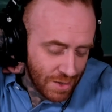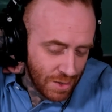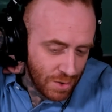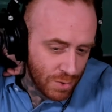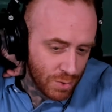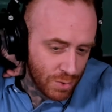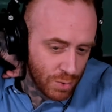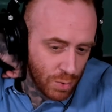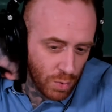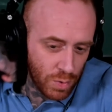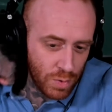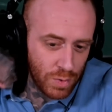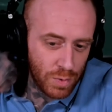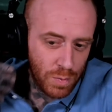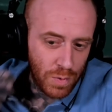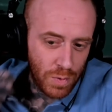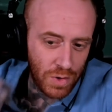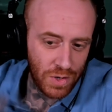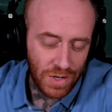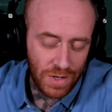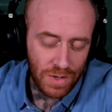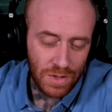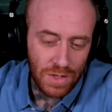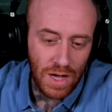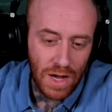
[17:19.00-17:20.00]
Google the
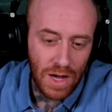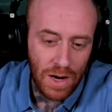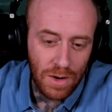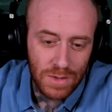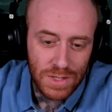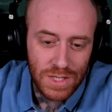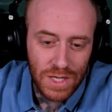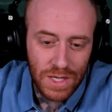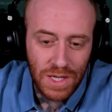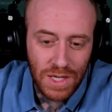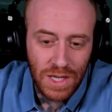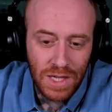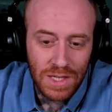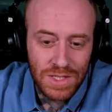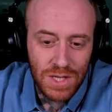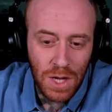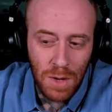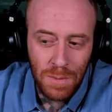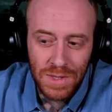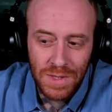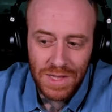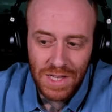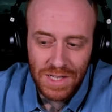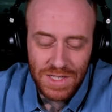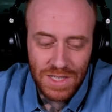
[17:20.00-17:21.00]
word heretic and tell
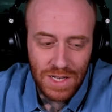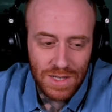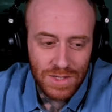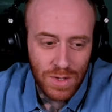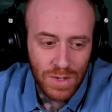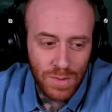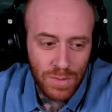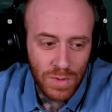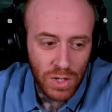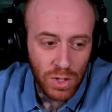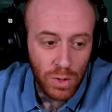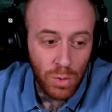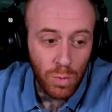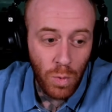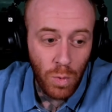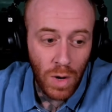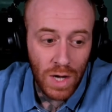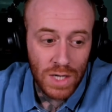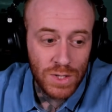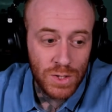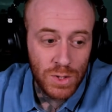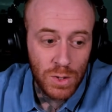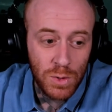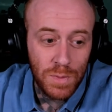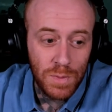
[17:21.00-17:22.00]
me that's not something you
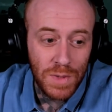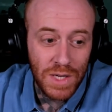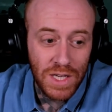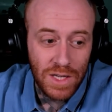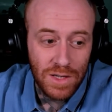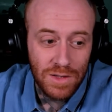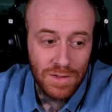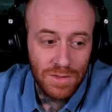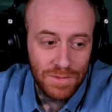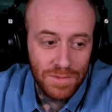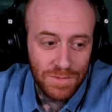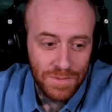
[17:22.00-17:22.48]
want to be.